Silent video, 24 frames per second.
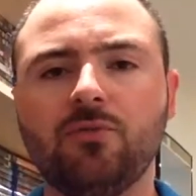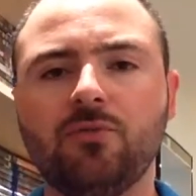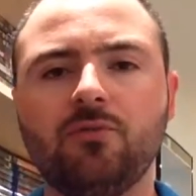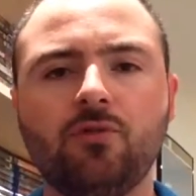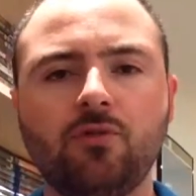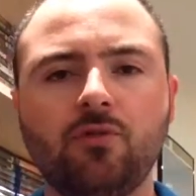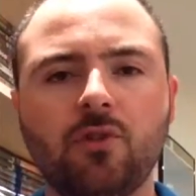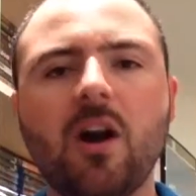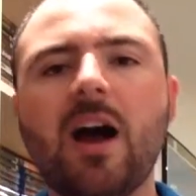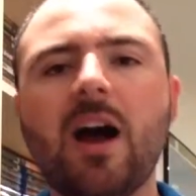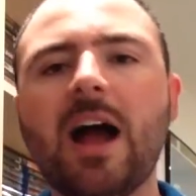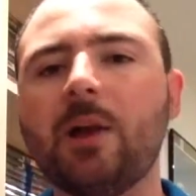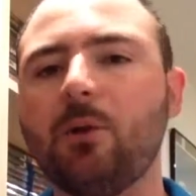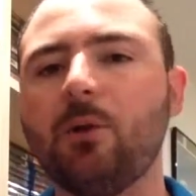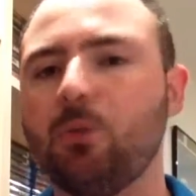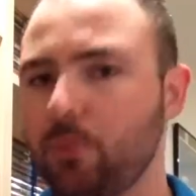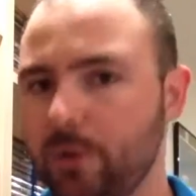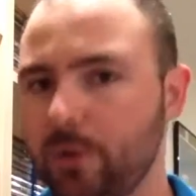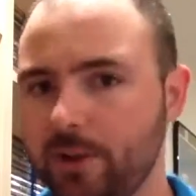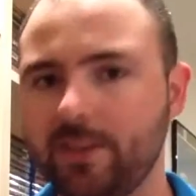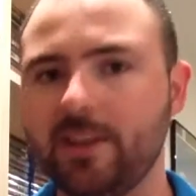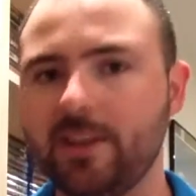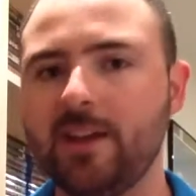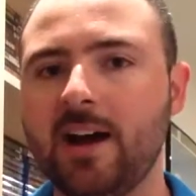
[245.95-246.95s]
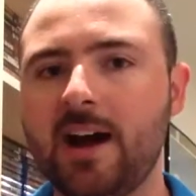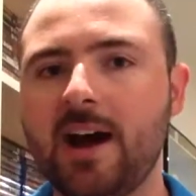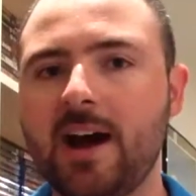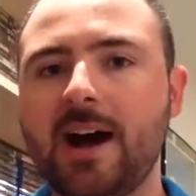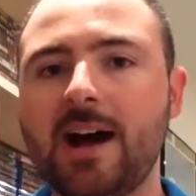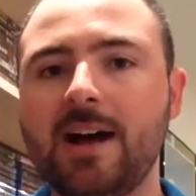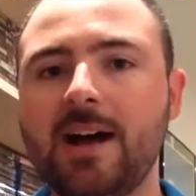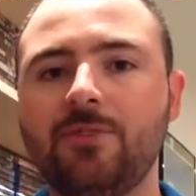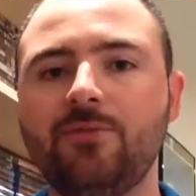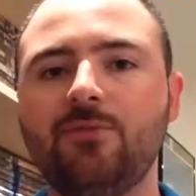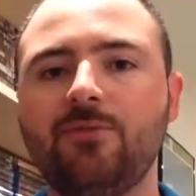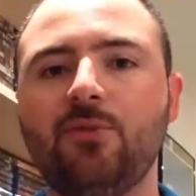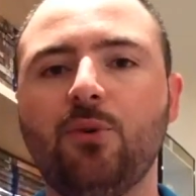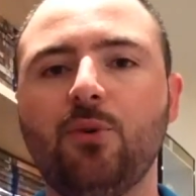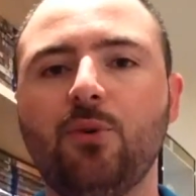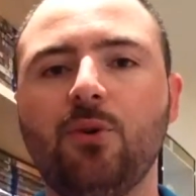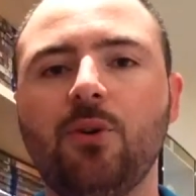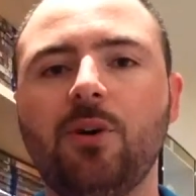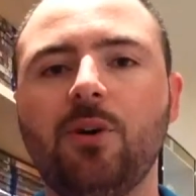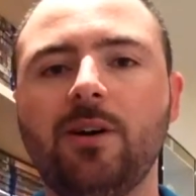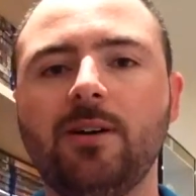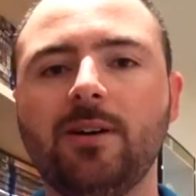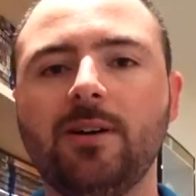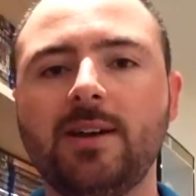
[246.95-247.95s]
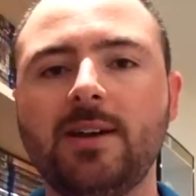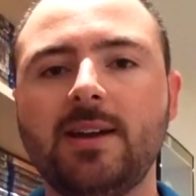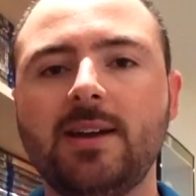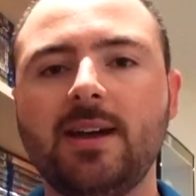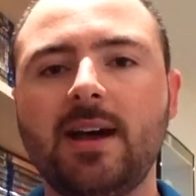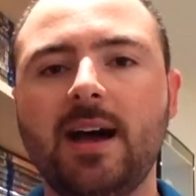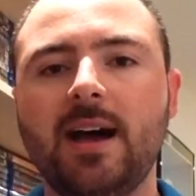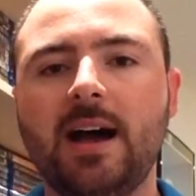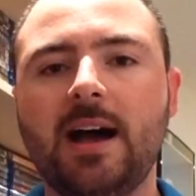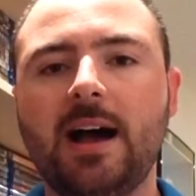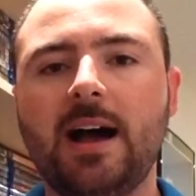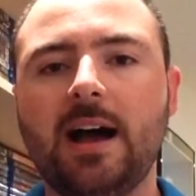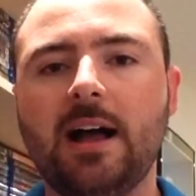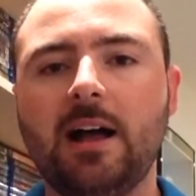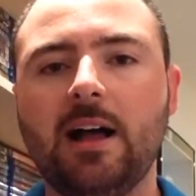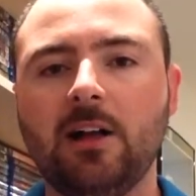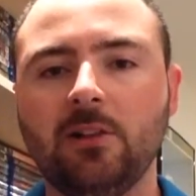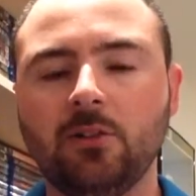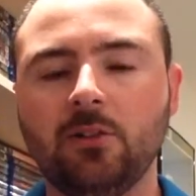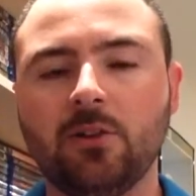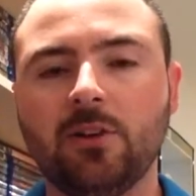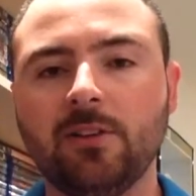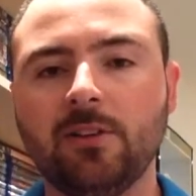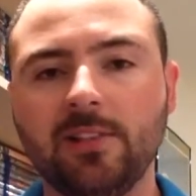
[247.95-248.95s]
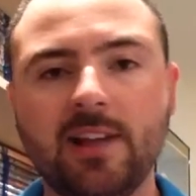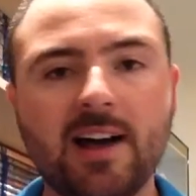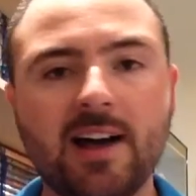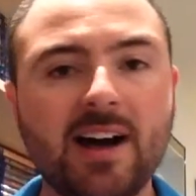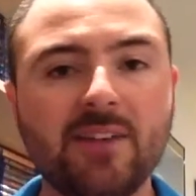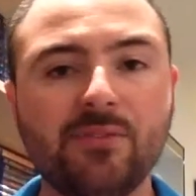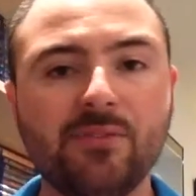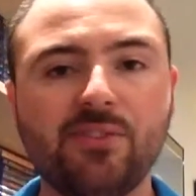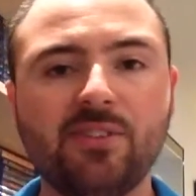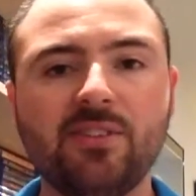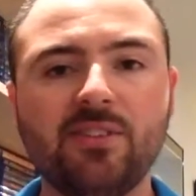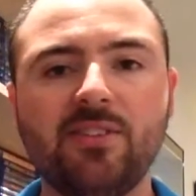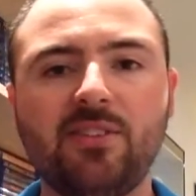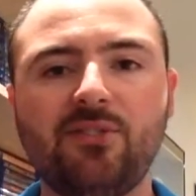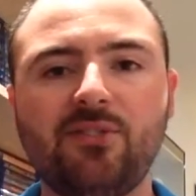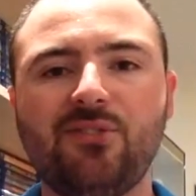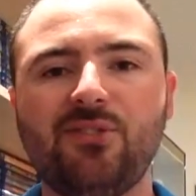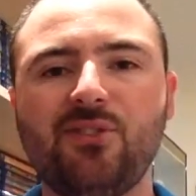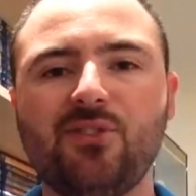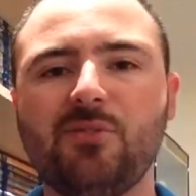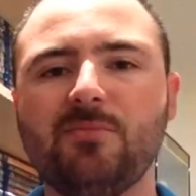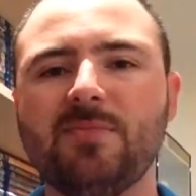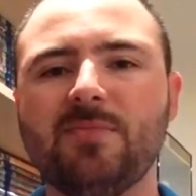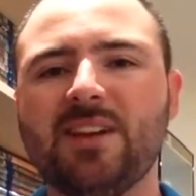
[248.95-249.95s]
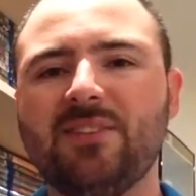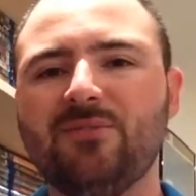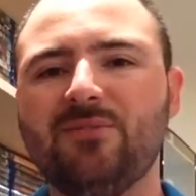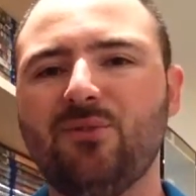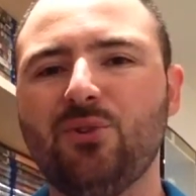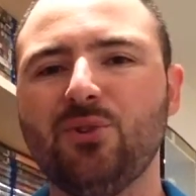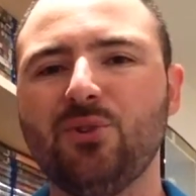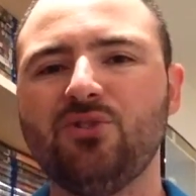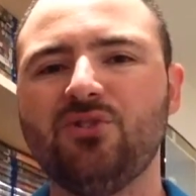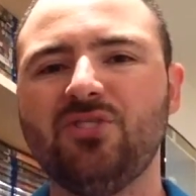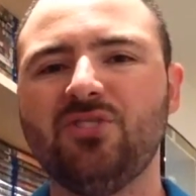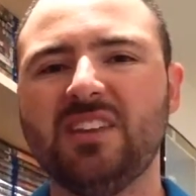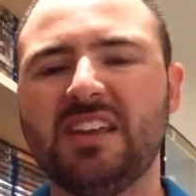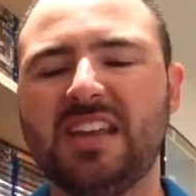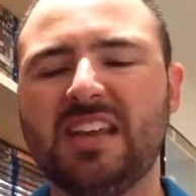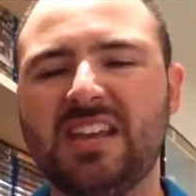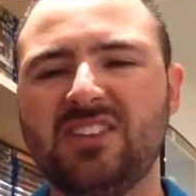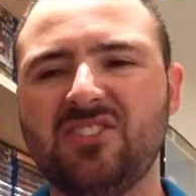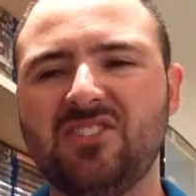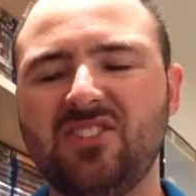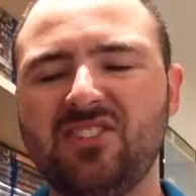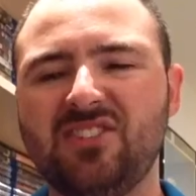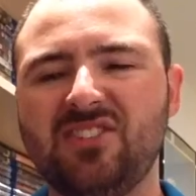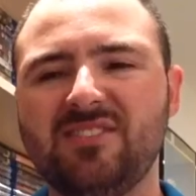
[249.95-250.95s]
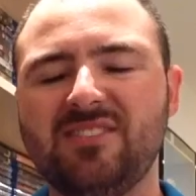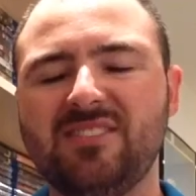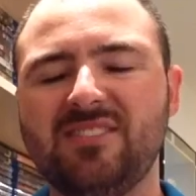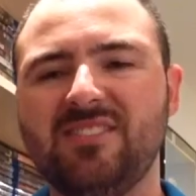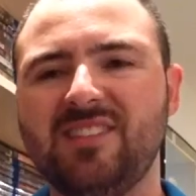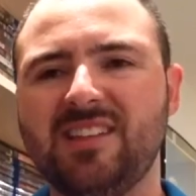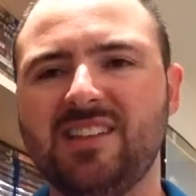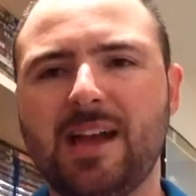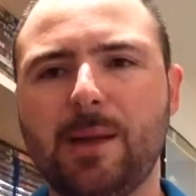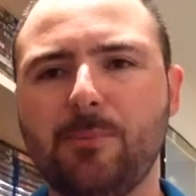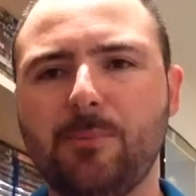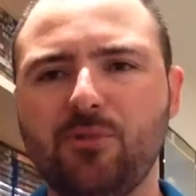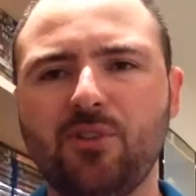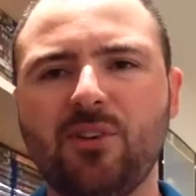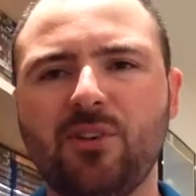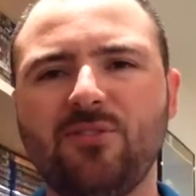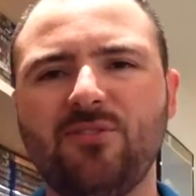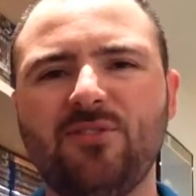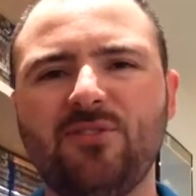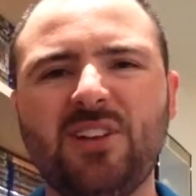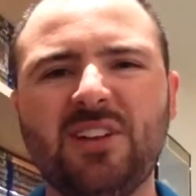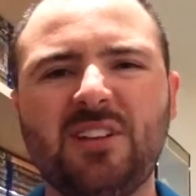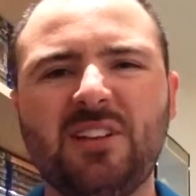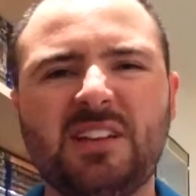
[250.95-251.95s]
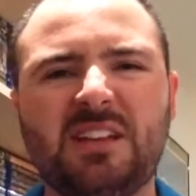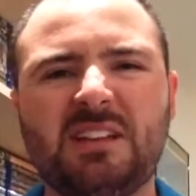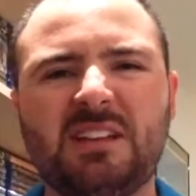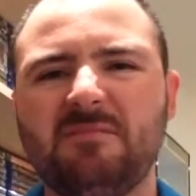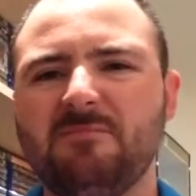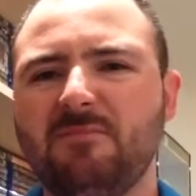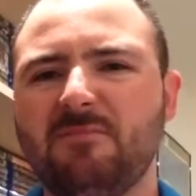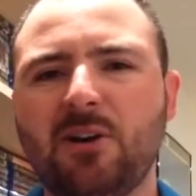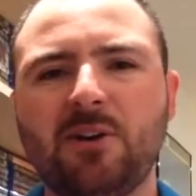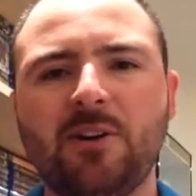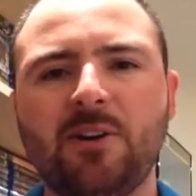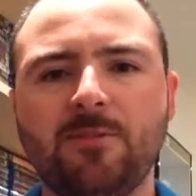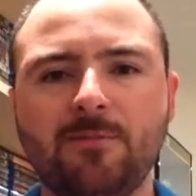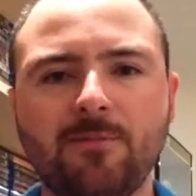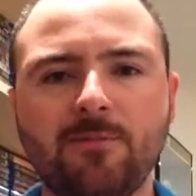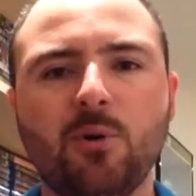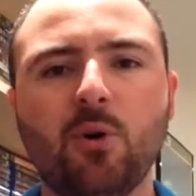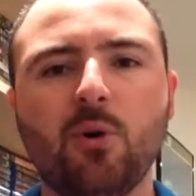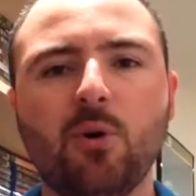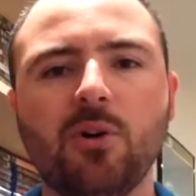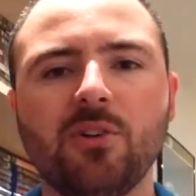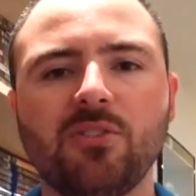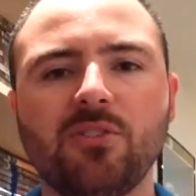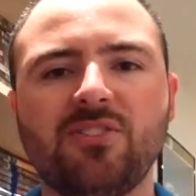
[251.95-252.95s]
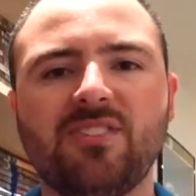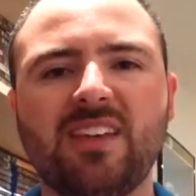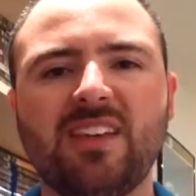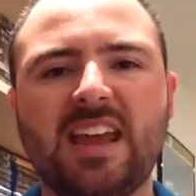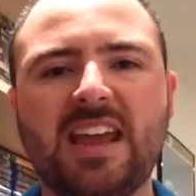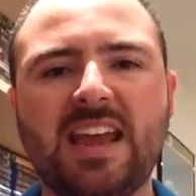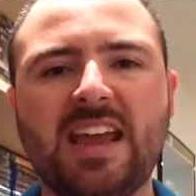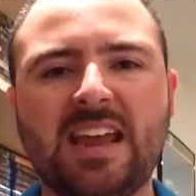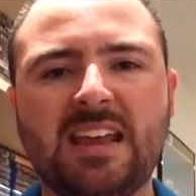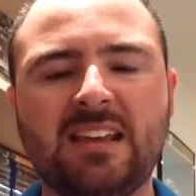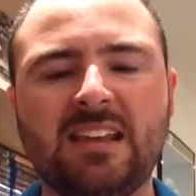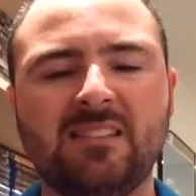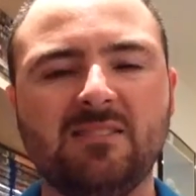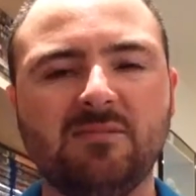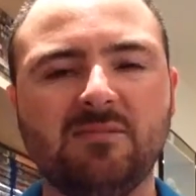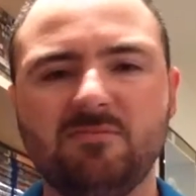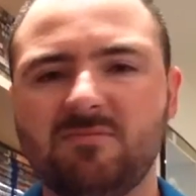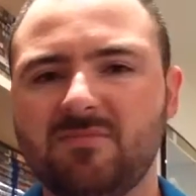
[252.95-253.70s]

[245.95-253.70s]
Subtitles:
trying really hard for a lot of laughs in this film, but unfortunately it just comes off feeling very forced. And